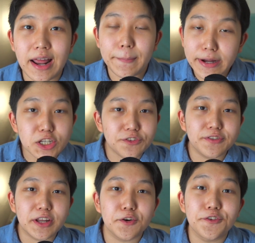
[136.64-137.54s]
a bunch of
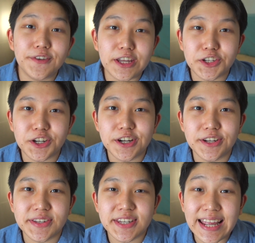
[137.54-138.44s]
new
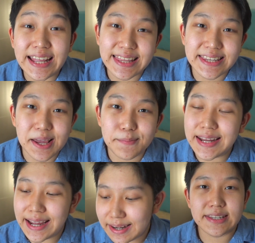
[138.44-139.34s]
features in this
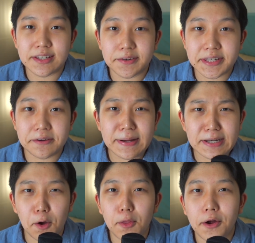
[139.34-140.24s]
update. So Siri
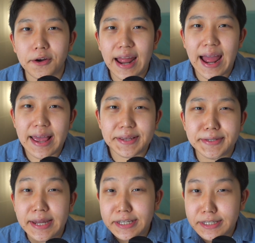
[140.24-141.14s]
no longer has
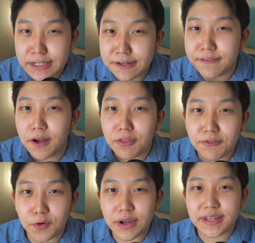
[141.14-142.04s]
a default
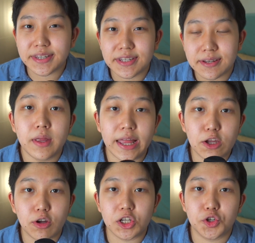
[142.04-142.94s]
voice, and you
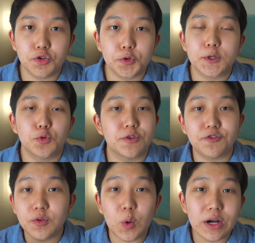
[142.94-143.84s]
can choose between
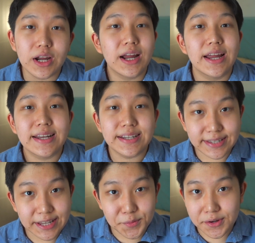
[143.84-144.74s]
4
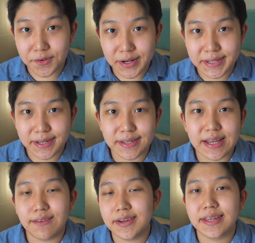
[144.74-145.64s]
Siri voices
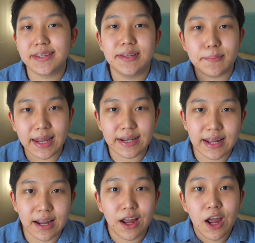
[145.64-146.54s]
ever since the
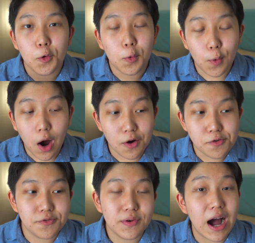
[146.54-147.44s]
beginning
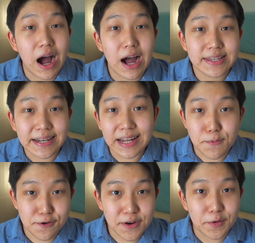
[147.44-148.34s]
of setting up
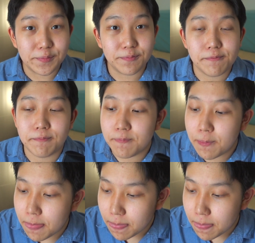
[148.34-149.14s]
your phone. And these 4